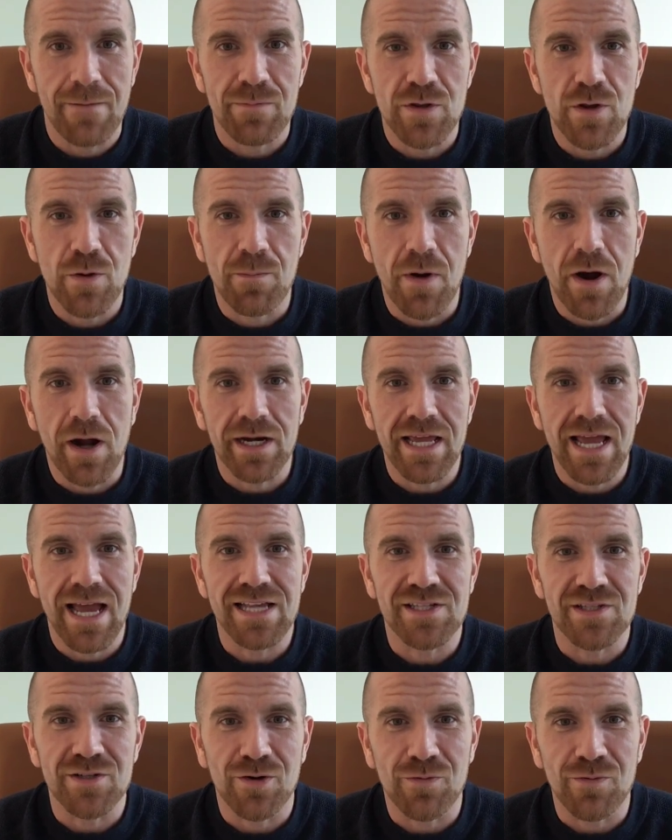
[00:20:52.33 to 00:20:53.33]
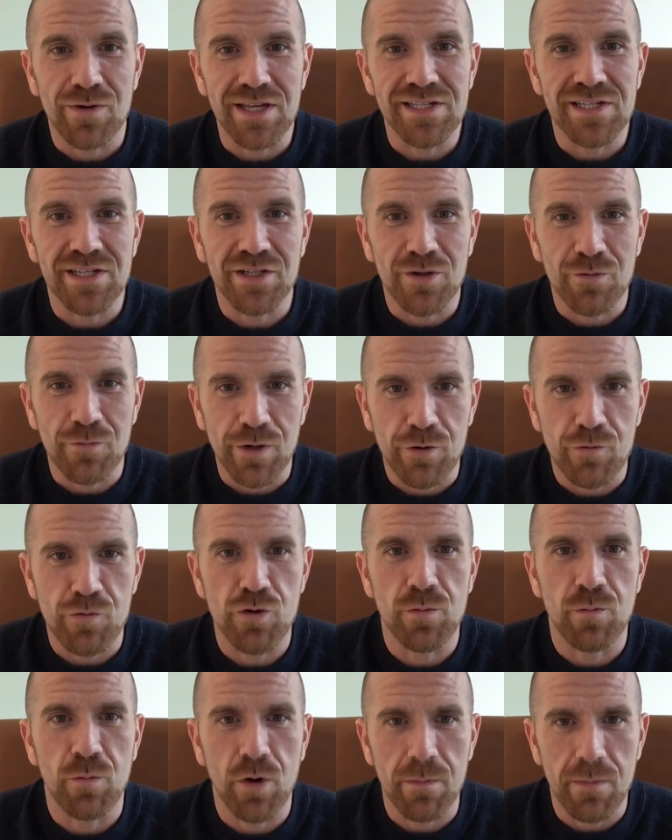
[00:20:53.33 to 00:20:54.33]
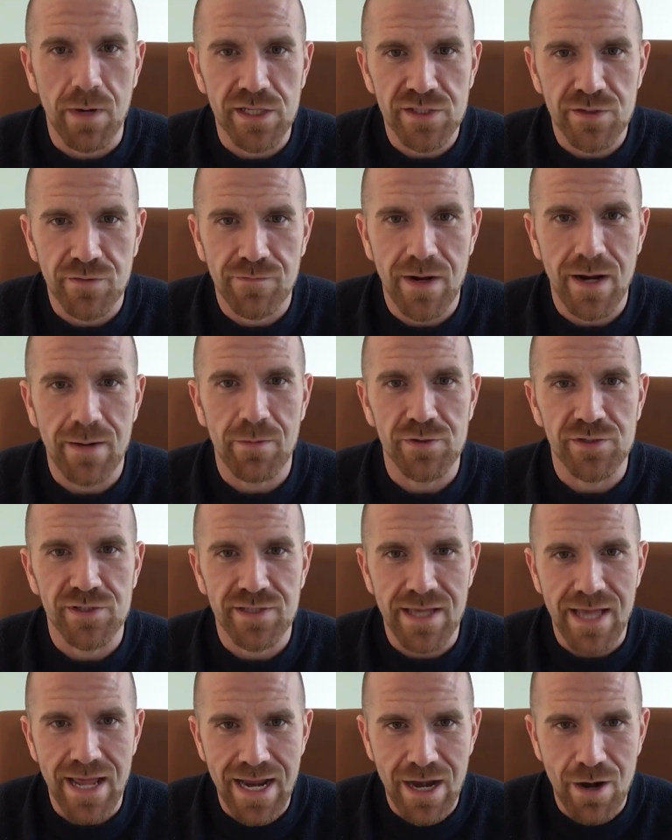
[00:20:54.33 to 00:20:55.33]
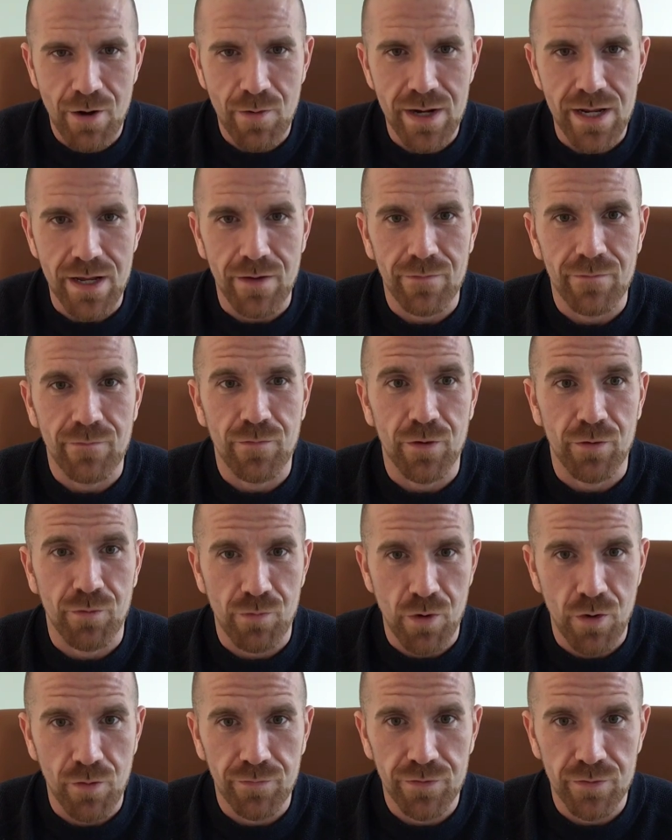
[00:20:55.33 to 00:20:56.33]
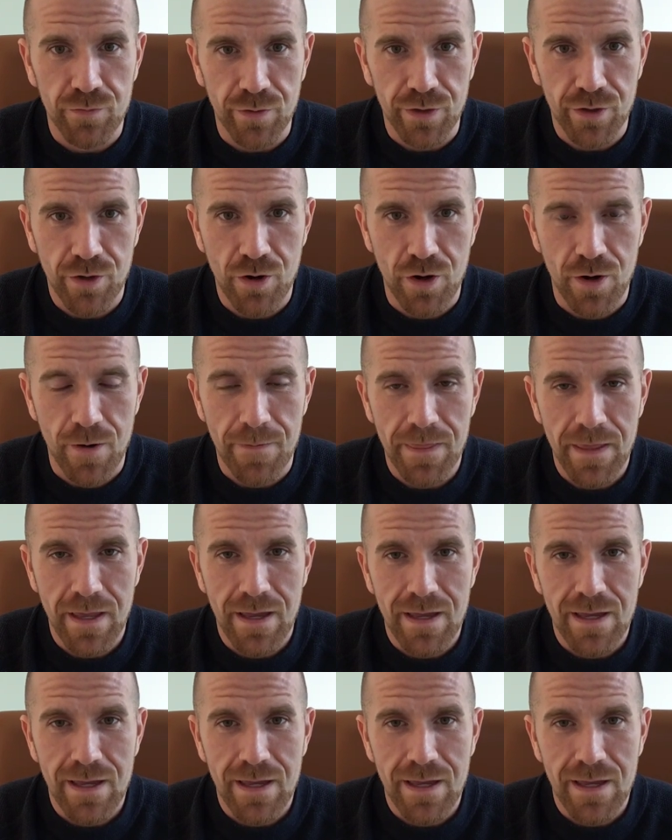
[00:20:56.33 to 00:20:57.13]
your body has no reason to recruit more muscle fibers to that area for growth to occur.